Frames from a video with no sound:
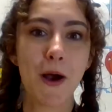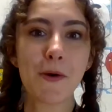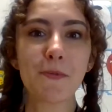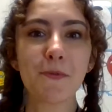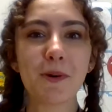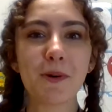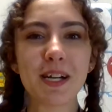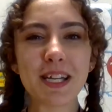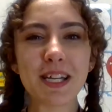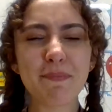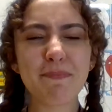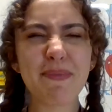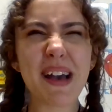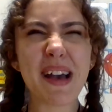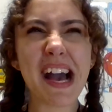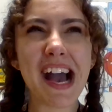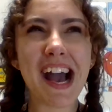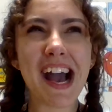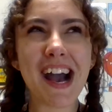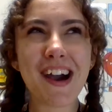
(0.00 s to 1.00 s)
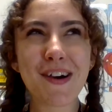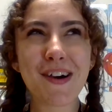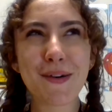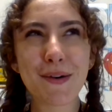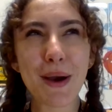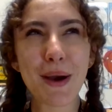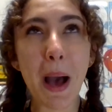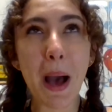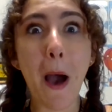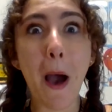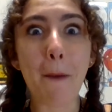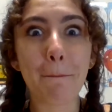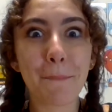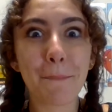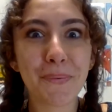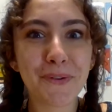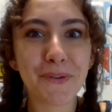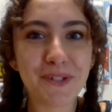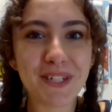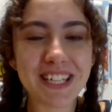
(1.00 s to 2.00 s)
What about a
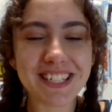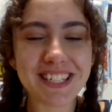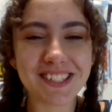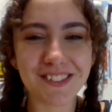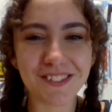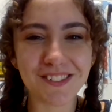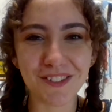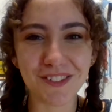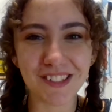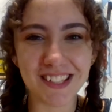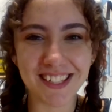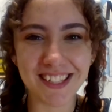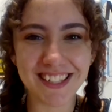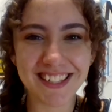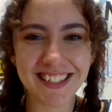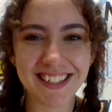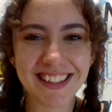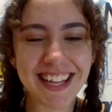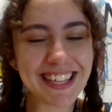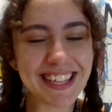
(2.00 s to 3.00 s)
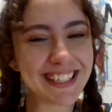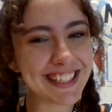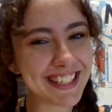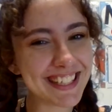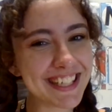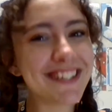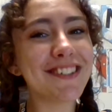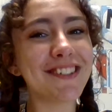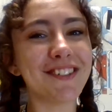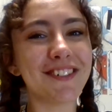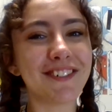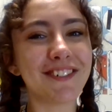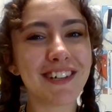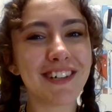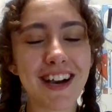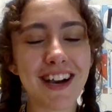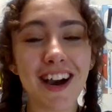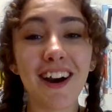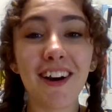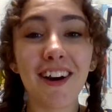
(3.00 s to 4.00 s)
preschooler like you?
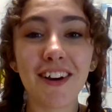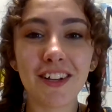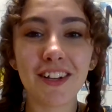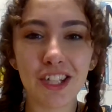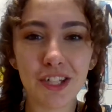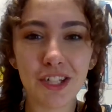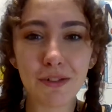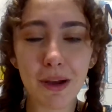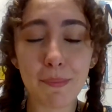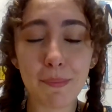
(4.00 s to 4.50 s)
Are you